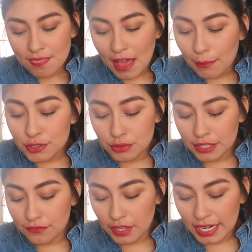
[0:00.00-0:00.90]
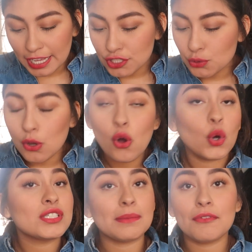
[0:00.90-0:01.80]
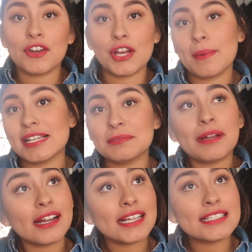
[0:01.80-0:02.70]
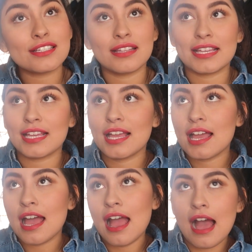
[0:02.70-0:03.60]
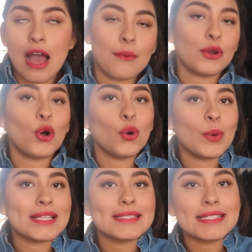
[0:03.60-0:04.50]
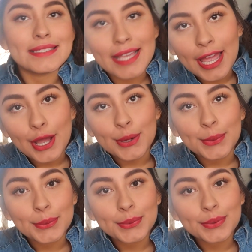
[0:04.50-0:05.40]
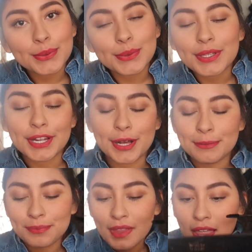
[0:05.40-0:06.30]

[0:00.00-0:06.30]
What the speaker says: That was really fun. I can do a whole separate video of my experience and like how it all went down, you know.